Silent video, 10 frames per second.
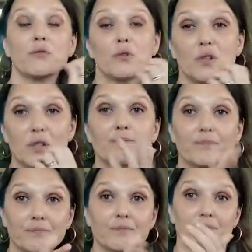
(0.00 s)
for
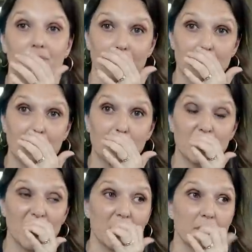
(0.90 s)
some
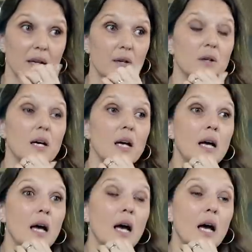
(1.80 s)
time now,
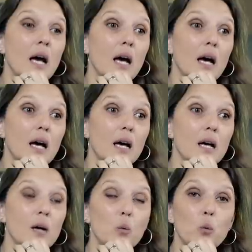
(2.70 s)

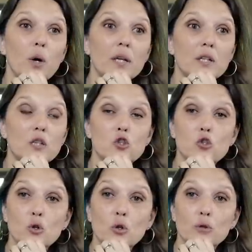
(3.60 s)
one
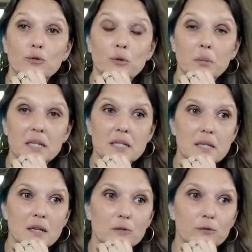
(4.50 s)
shawl for
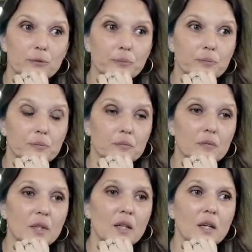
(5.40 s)
myself,
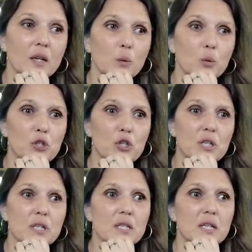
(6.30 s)
which
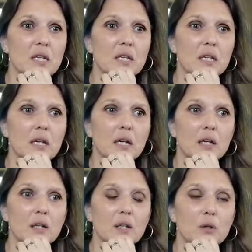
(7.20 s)
is in out